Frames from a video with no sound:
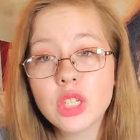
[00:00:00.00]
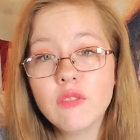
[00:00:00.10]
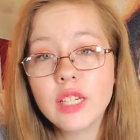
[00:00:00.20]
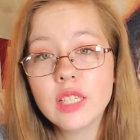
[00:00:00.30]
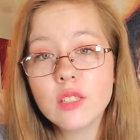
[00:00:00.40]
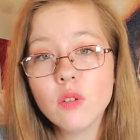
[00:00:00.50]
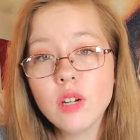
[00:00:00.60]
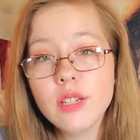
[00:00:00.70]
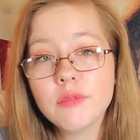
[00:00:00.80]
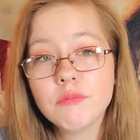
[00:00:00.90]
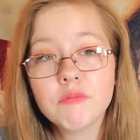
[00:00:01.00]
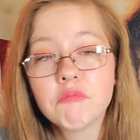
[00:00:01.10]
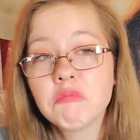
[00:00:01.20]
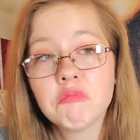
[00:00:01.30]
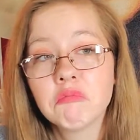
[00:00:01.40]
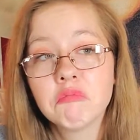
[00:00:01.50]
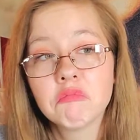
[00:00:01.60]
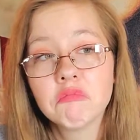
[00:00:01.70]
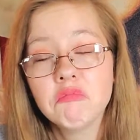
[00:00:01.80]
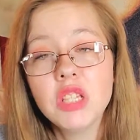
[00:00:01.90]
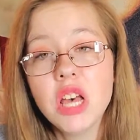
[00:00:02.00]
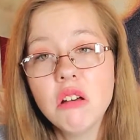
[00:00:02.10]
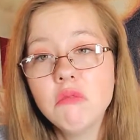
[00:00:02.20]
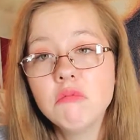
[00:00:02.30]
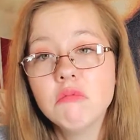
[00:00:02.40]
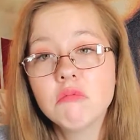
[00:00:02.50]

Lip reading: of any sort? No.